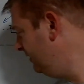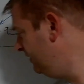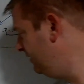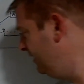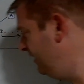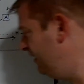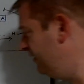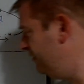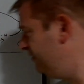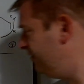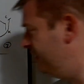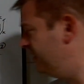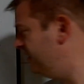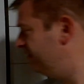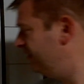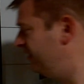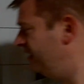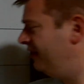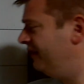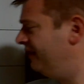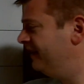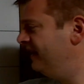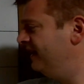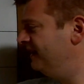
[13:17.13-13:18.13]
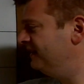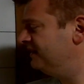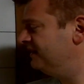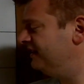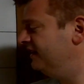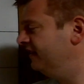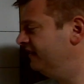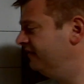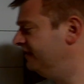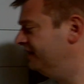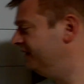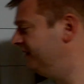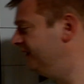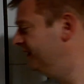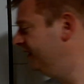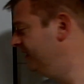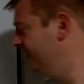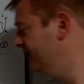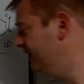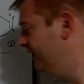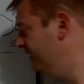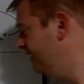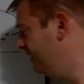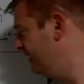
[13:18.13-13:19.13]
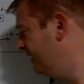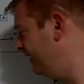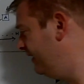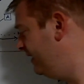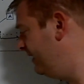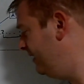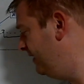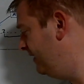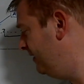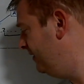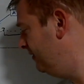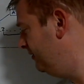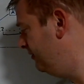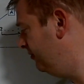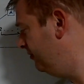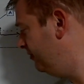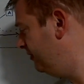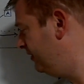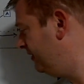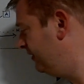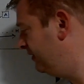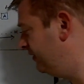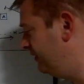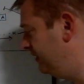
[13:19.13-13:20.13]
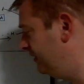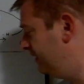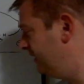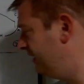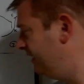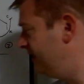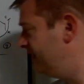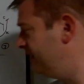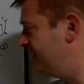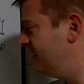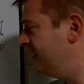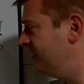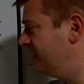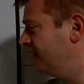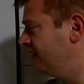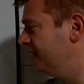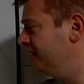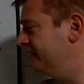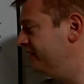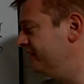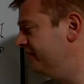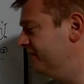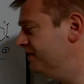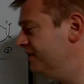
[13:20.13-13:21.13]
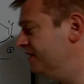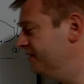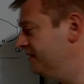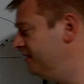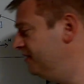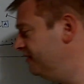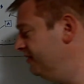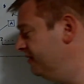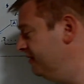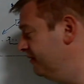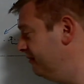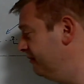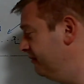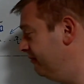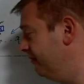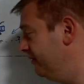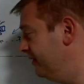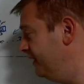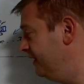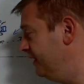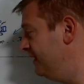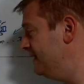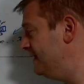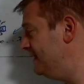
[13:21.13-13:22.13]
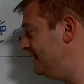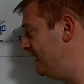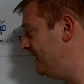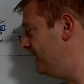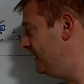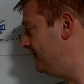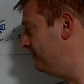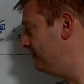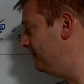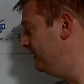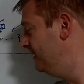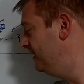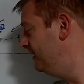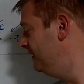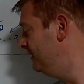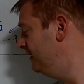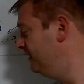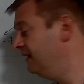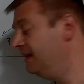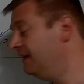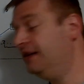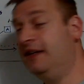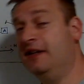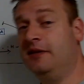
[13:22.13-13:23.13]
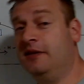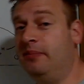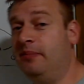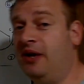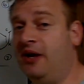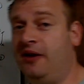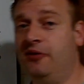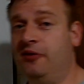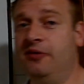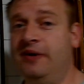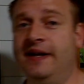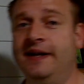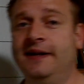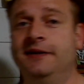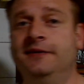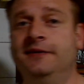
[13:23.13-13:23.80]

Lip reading: if all that's covered, we're going to hit there, or it turns into release time, get the ball away.